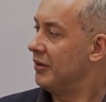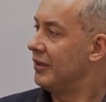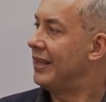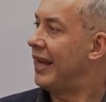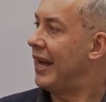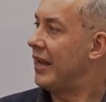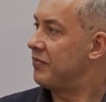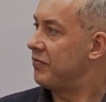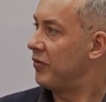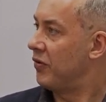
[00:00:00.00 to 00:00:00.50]

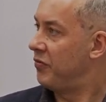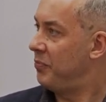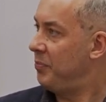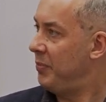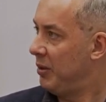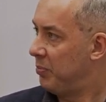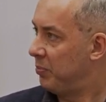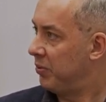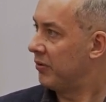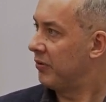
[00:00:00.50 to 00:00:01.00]
life of
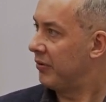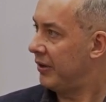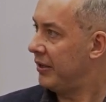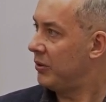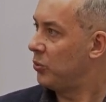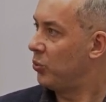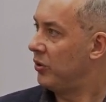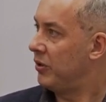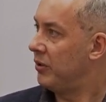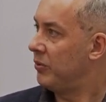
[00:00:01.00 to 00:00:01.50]
people,
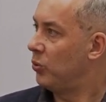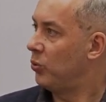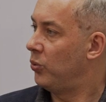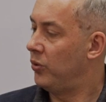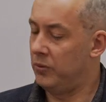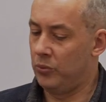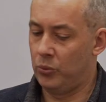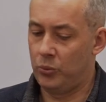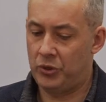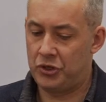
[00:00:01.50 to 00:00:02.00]
right? We,
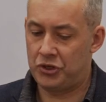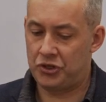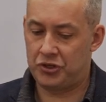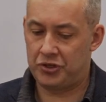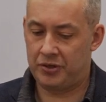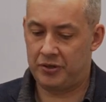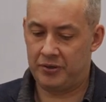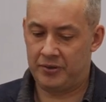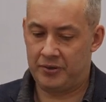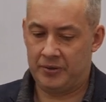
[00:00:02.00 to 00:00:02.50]
we
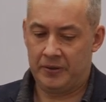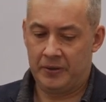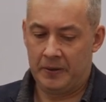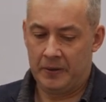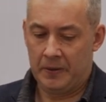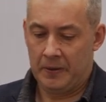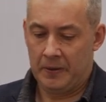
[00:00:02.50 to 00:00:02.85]
which uh,